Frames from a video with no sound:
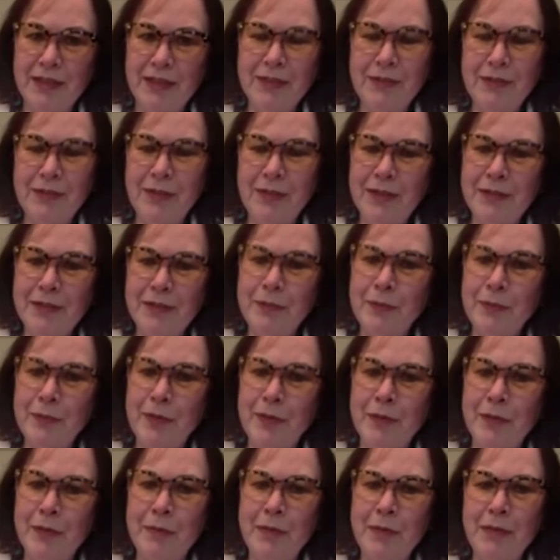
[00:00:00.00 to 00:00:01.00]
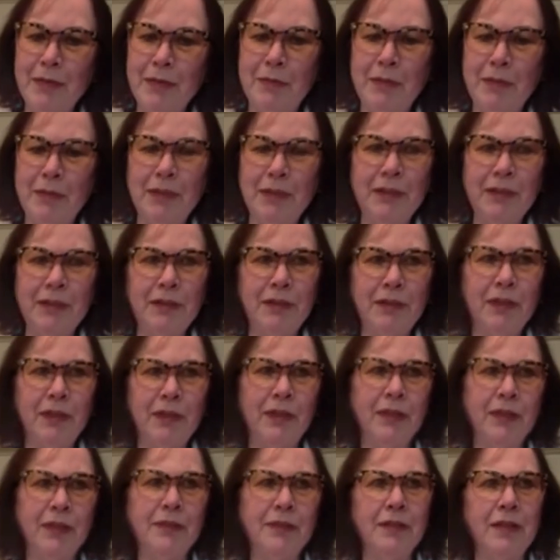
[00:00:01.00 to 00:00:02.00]
So that's what I mean by little
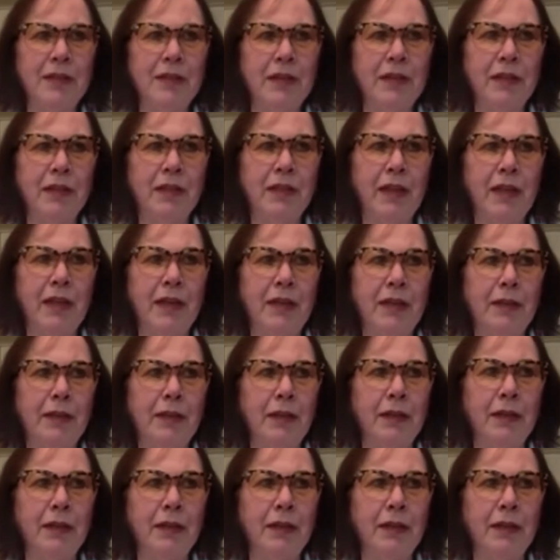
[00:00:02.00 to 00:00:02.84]
things like that,